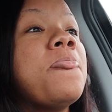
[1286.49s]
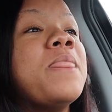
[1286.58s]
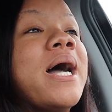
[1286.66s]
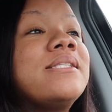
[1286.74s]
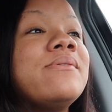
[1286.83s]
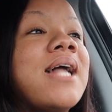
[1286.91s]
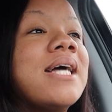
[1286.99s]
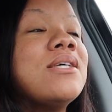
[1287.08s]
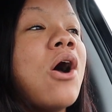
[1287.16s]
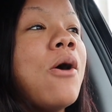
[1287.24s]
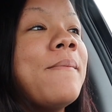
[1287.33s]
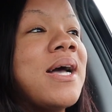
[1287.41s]
that's what I
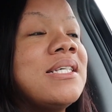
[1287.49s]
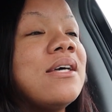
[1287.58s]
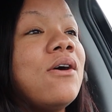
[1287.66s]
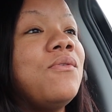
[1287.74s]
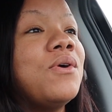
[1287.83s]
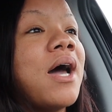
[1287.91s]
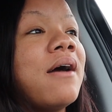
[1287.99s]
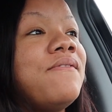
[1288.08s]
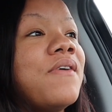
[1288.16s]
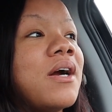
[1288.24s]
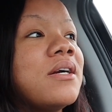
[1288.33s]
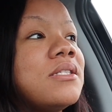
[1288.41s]
told myself when I
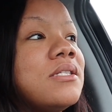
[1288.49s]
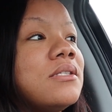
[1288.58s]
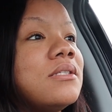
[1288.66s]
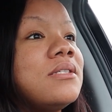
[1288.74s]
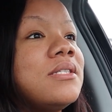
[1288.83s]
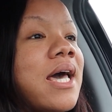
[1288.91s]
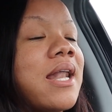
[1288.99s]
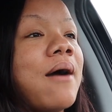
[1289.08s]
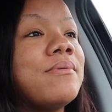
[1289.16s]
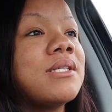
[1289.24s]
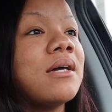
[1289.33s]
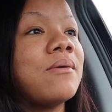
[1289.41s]
first said
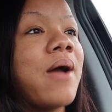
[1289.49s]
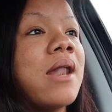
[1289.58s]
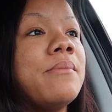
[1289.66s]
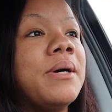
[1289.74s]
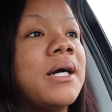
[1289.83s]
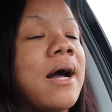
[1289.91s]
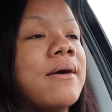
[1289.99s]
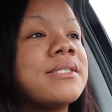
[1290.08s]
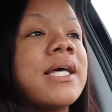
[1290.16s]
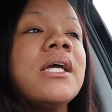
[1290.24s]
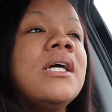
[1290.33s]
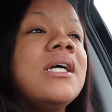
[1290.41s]
I was gonna write a book. I
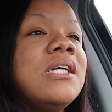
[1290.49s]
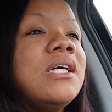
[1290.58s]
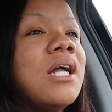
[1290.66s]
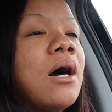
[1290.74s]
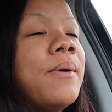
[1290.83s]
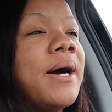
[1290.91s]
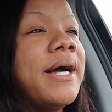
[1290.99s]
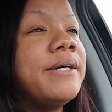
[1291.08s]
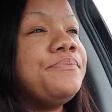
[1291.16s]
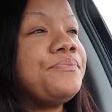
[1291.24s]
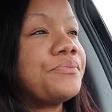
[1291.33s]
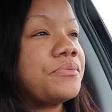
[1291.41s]
was like, you know what,
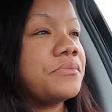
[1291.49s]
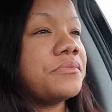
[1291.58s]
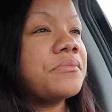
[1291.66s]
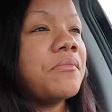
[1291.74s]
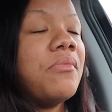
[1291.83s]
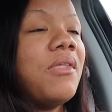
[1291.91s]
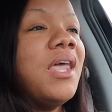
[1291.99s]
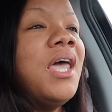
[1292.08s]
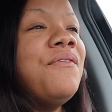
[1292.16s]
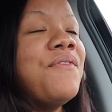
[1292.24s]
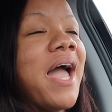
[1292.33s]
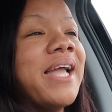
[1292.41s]

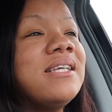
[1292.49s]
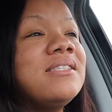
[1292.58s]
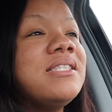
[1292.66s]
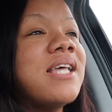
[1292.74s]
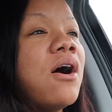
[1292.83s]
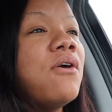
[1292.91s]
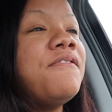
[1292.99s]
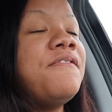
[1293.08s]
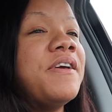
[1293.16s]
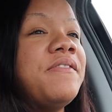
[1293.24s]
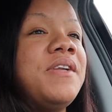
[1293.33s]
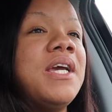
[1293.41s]
if I can sell
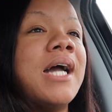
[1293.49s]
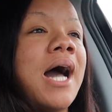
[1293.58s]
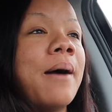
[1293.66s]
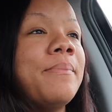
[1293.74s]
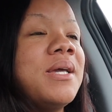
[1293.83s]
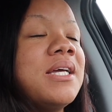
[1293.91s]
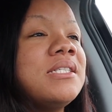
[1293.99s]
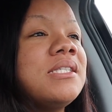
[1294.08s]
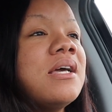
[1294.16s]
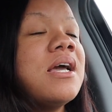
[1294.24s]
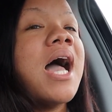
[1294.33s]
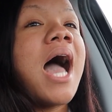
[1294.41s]
50 copies,
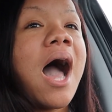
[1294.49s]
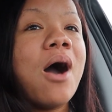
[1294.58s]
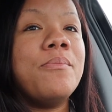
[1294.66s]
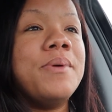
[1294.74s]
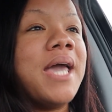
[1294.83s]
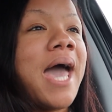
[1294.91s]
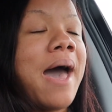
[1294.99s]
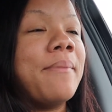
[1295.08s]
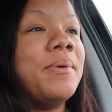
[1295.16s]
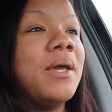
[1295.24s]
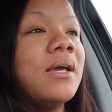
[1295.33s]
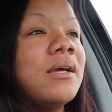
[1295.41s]
I'll be happy.